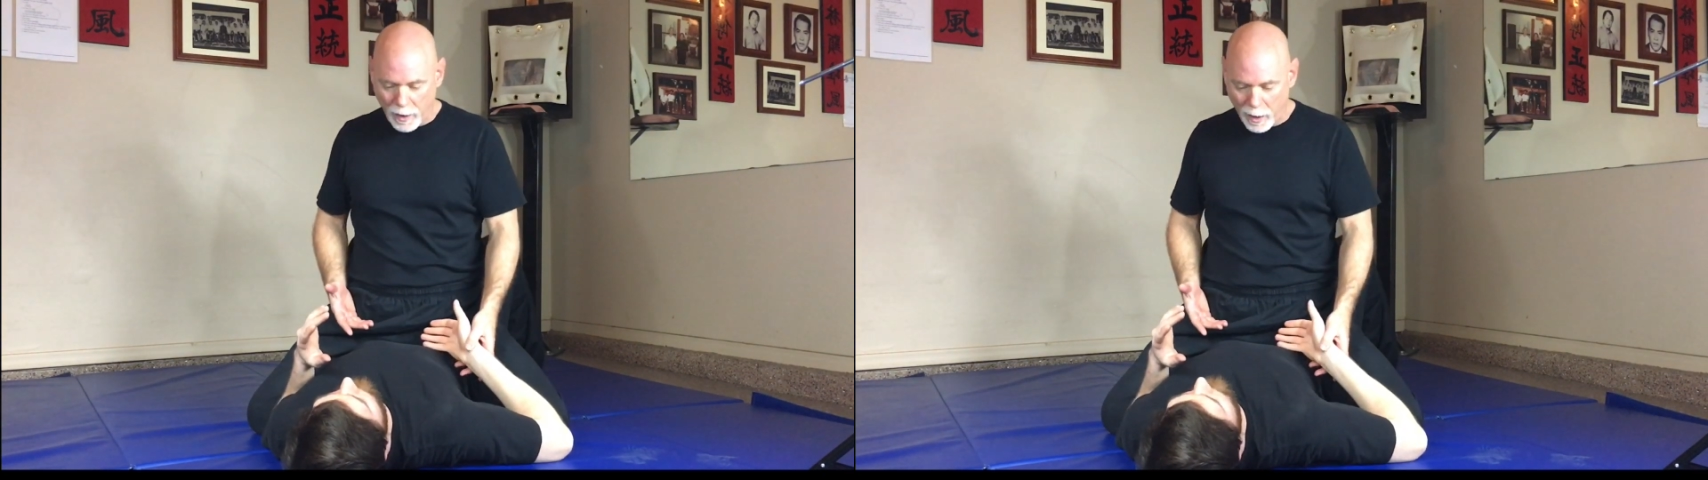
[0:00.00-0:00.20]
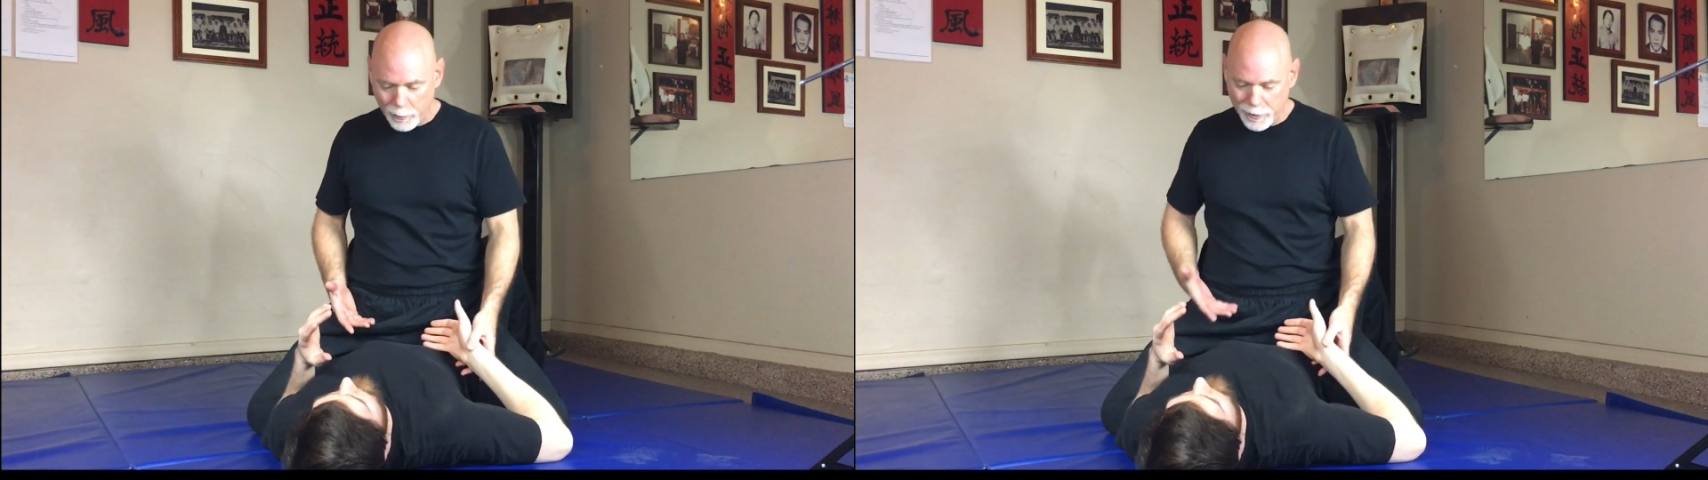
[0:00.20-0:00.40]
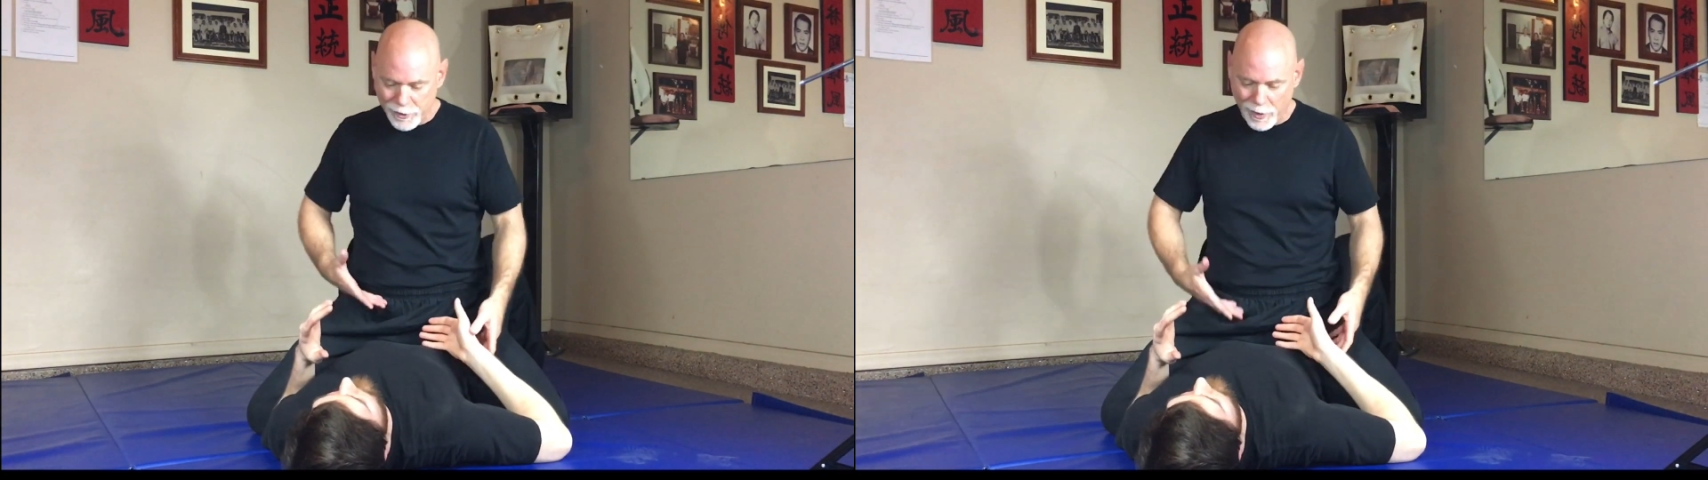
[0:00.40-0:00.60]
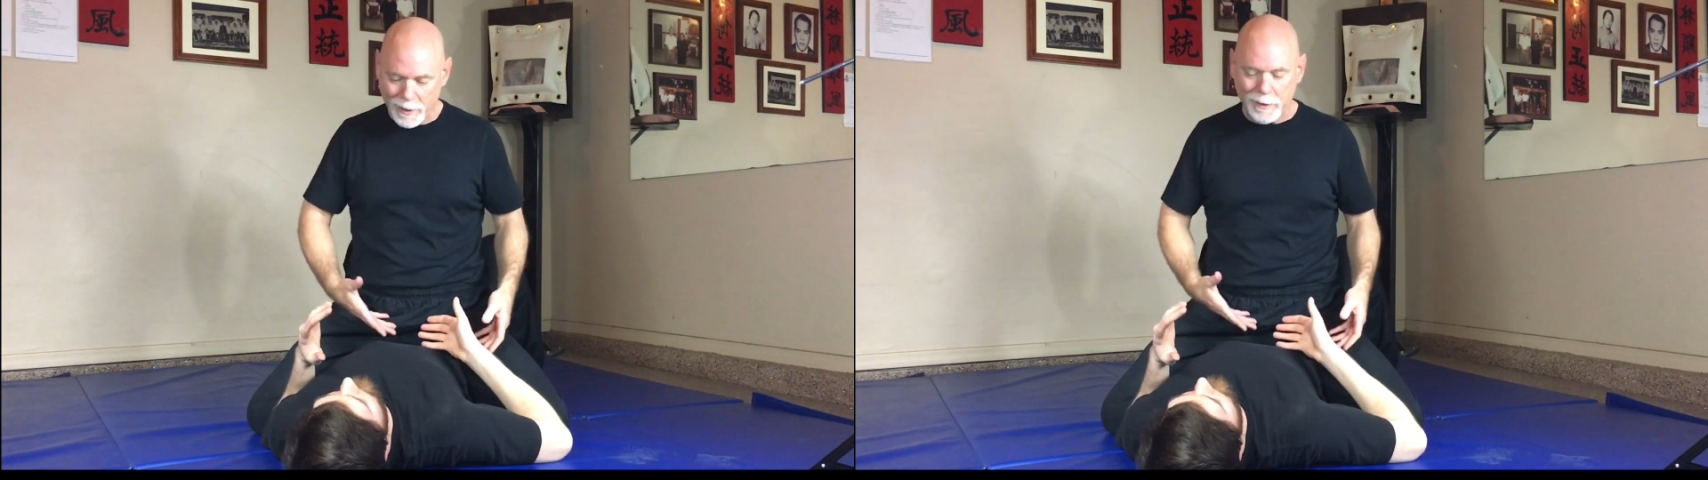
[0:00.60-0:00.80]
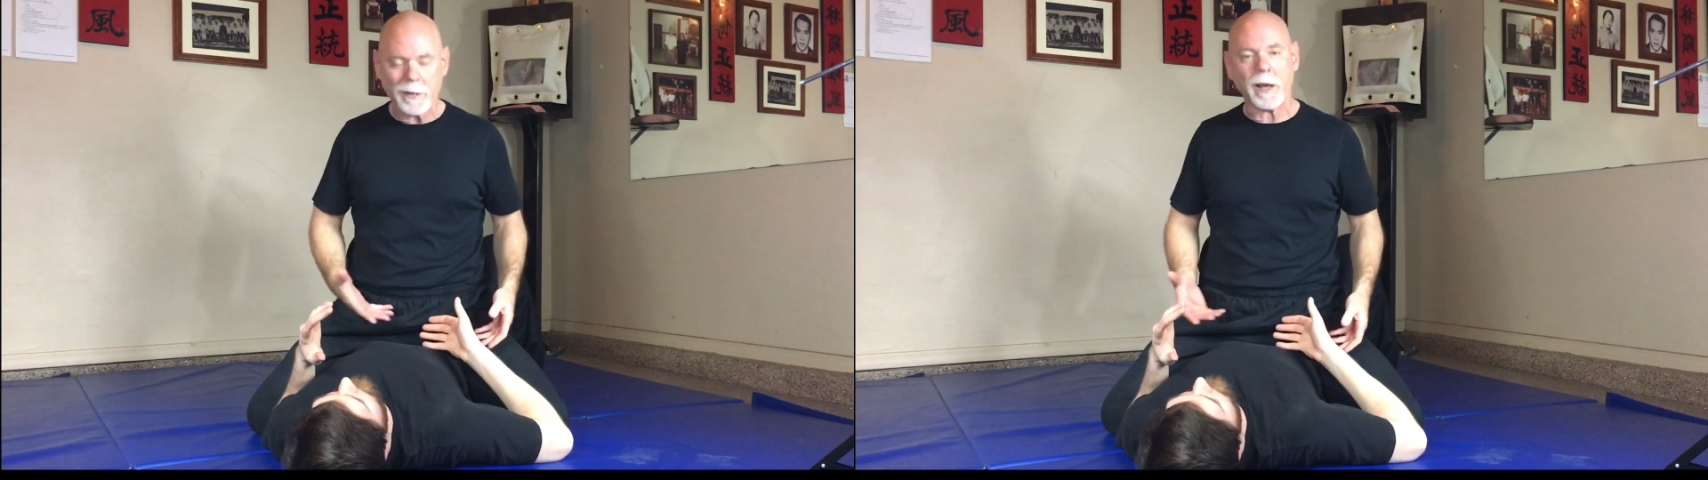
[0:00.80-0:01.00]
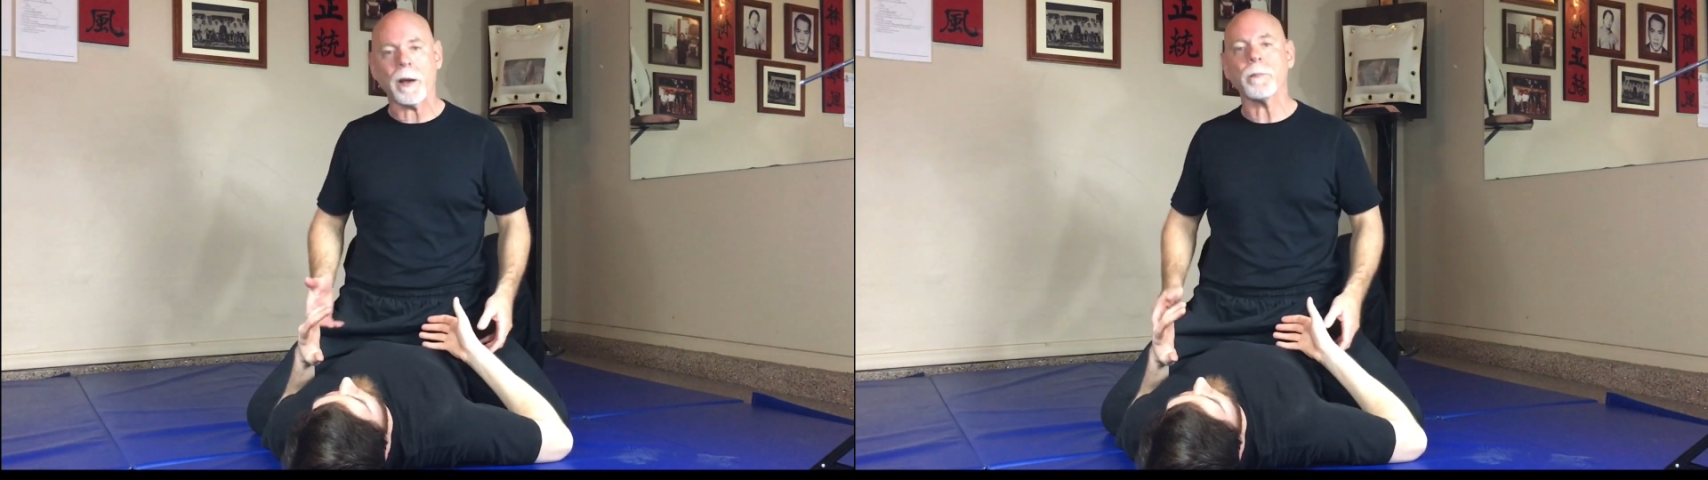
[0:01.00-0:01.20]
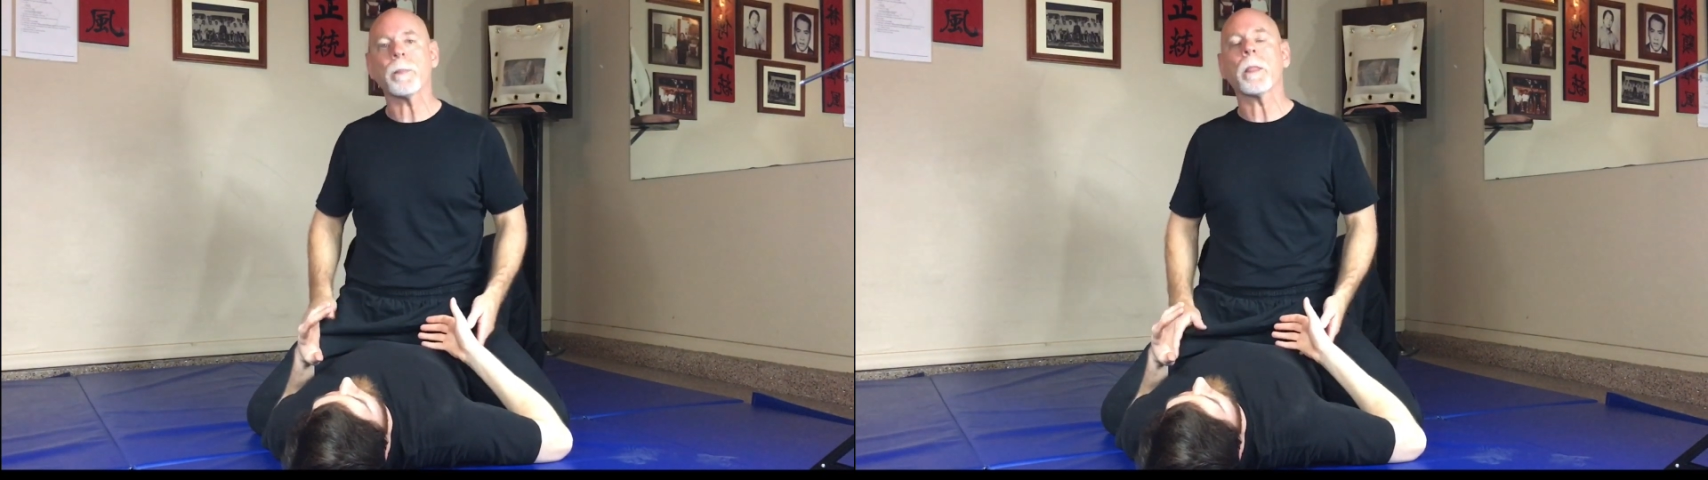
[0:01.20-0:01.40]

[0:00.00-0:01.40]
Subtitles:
of awkward to try to, yeah.